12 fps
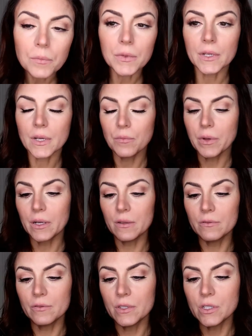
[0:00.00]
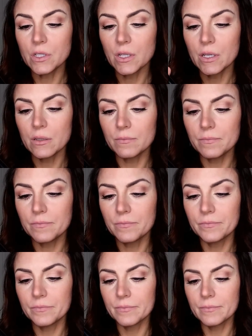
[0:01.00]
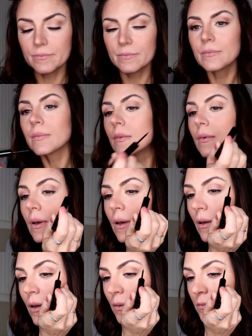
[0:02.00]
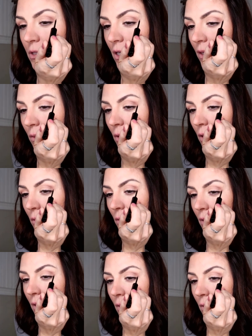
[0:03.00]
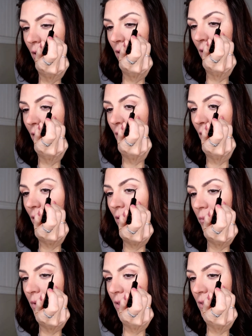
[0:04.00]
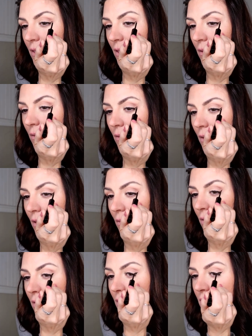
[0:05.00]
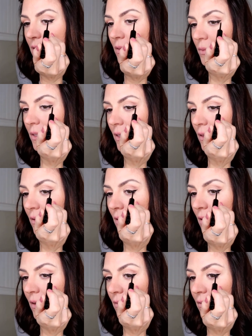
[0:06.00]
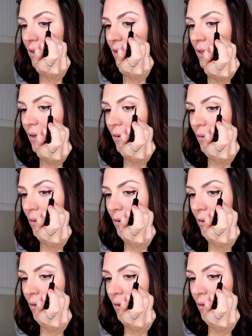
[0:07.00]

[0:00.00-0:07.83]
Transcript: I'm gonna come back and finish that. I'm trying to work really quickly here because I do not want this to be a long video.